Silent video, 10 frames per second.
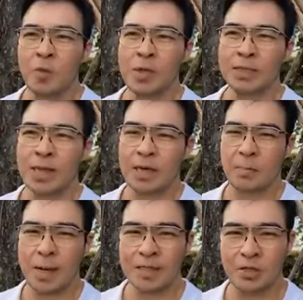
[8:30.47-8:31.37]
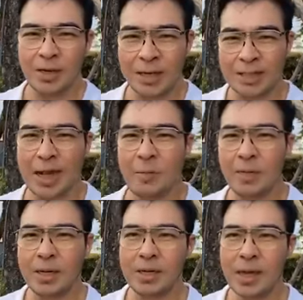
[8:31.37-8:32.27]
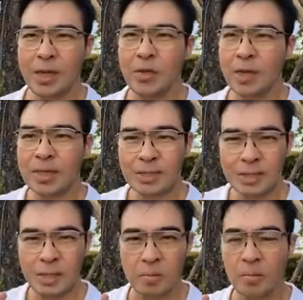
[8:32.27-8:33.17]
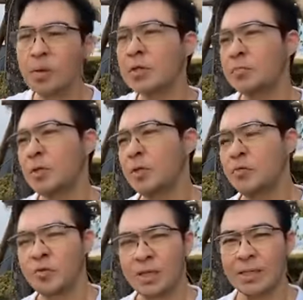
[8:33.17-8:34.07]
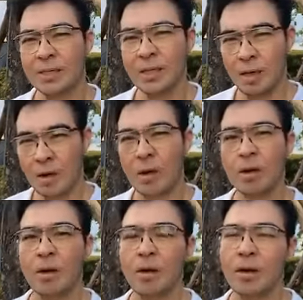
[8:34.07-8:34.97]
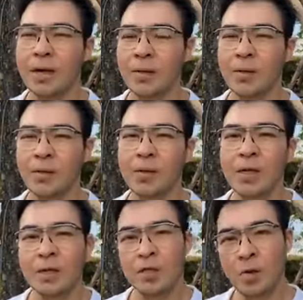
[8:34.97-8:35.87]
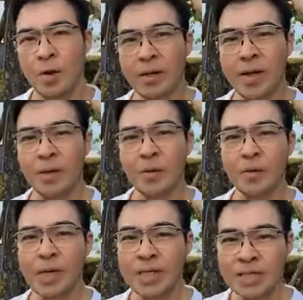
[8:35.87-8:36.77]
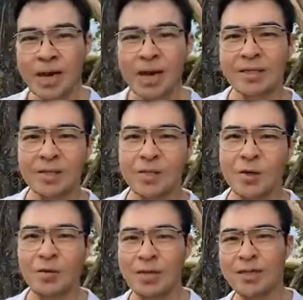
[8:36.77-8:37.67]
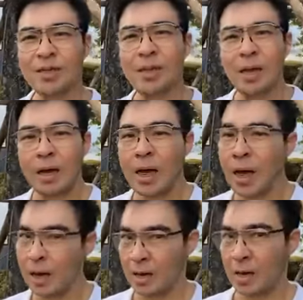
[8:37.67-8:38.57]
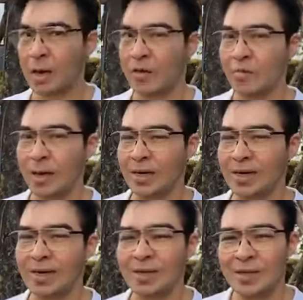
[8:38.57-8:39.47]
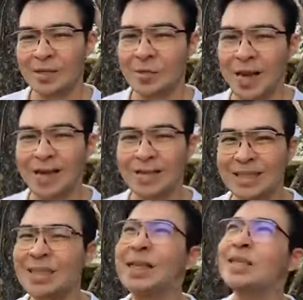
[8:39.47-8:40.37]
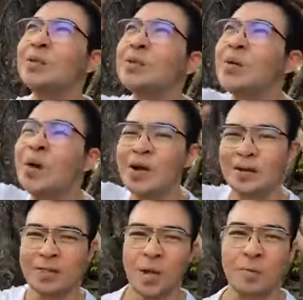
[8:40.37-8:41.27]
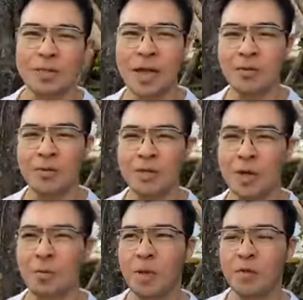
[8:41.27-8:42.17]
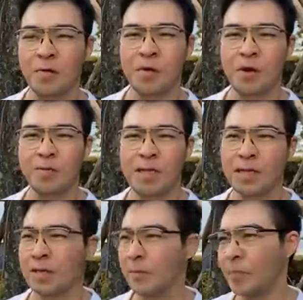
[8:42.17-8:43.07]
which at the particular time of the day, you can see the most beautiful sunset on Hokkaido. So what they do, they charge a tourist a lot of money to buy the ticket to go on the top tower, top level of the,